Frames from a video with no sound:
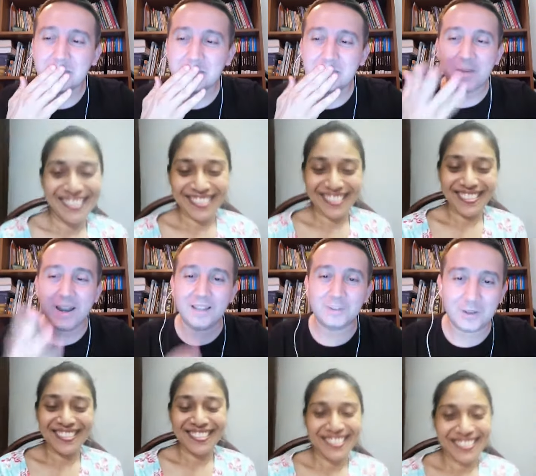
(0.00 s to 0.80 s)
Speaker 1: my last
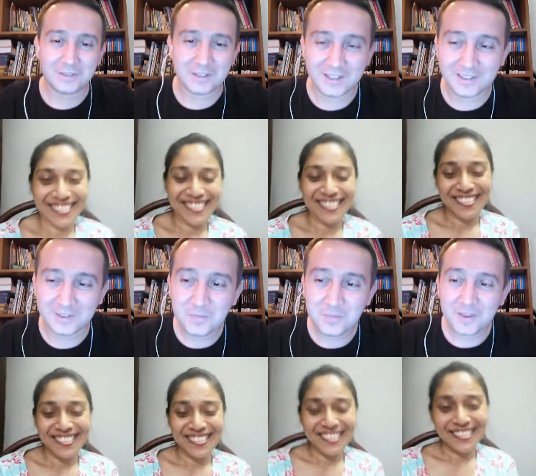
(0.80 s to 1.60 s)
question is
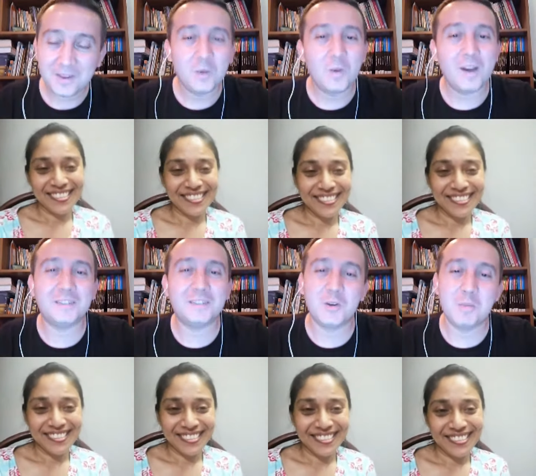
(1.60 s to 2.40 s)
what's your,
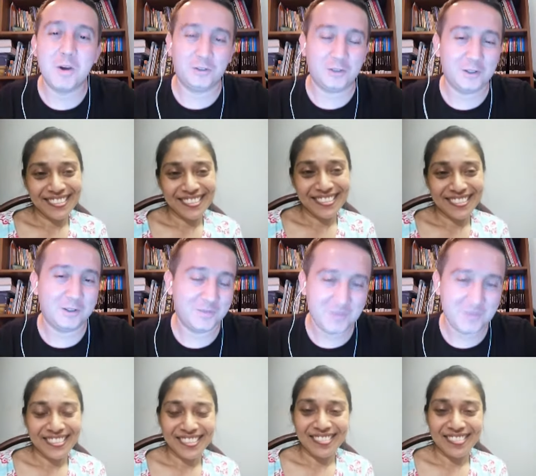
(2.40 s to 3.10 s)
your motto?